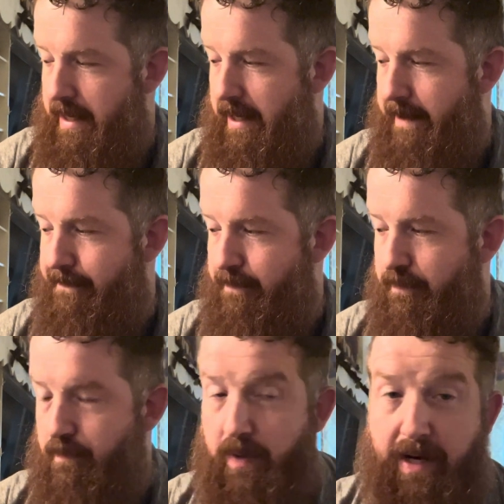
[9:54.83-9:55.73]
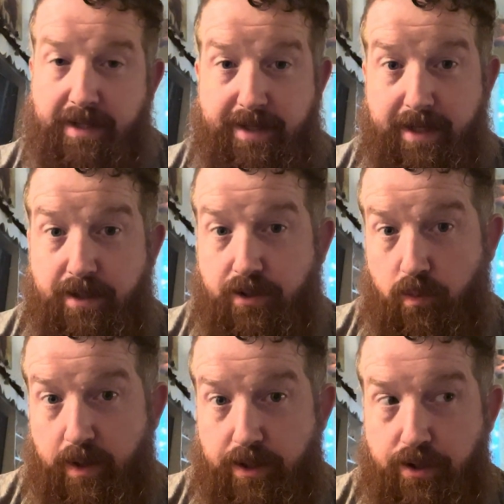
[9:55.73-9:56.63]
But I did
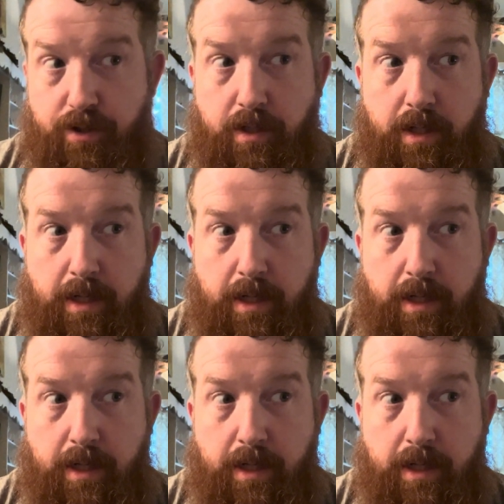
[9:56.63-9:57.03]
switch